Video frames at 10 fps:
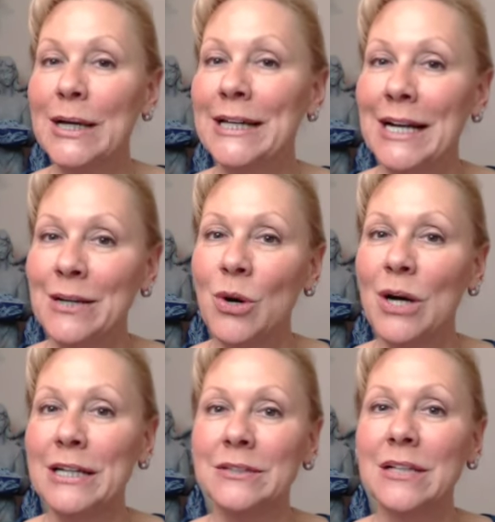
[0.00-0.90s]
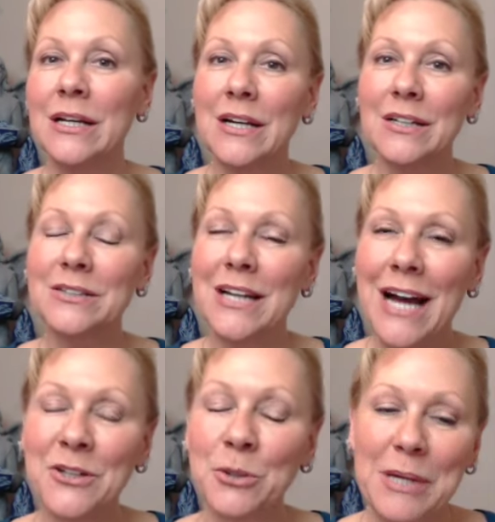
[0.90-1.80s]
And I wanted
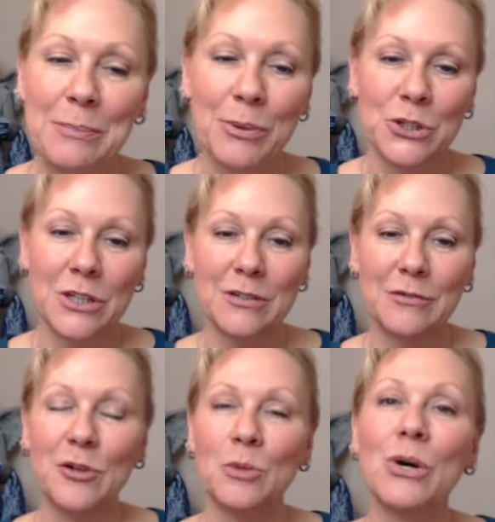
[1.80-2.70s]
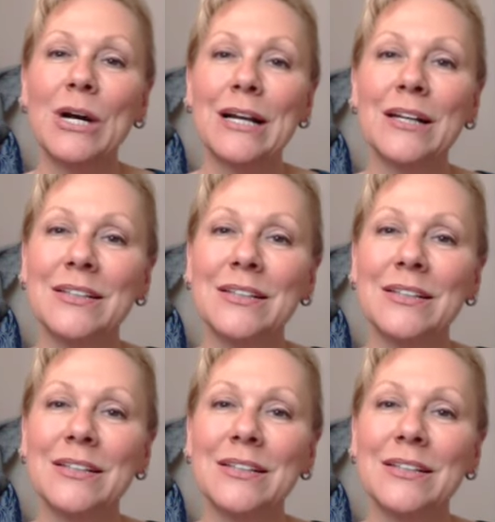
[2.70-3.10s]
other people to confirm what